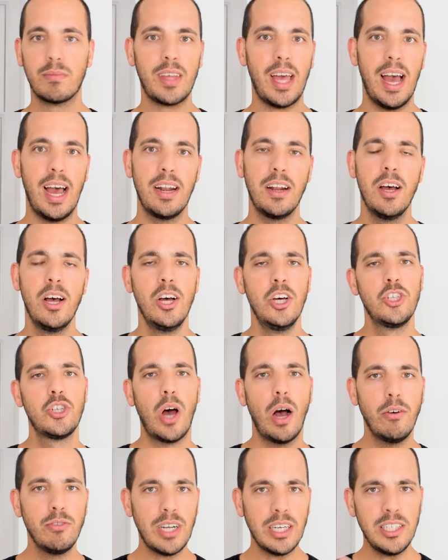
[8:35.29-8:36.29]
And
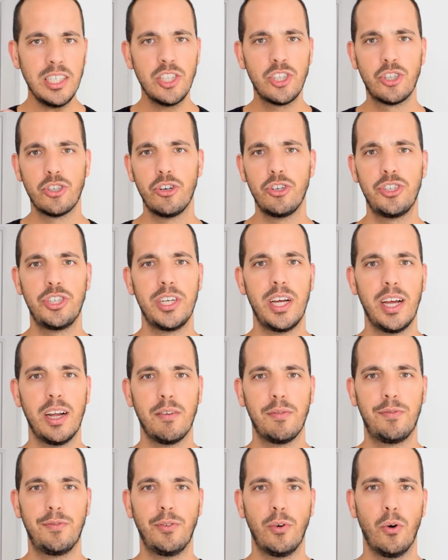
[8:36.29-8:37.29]
so I was actually
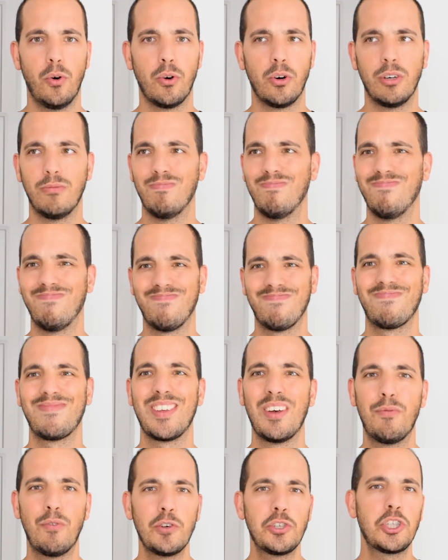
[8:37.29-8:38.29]
searching for
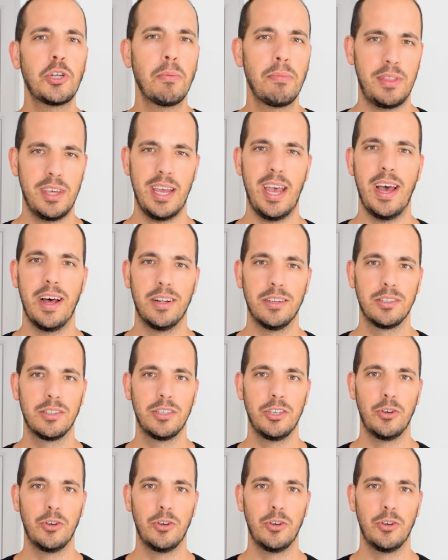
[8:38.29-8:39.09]
for something else.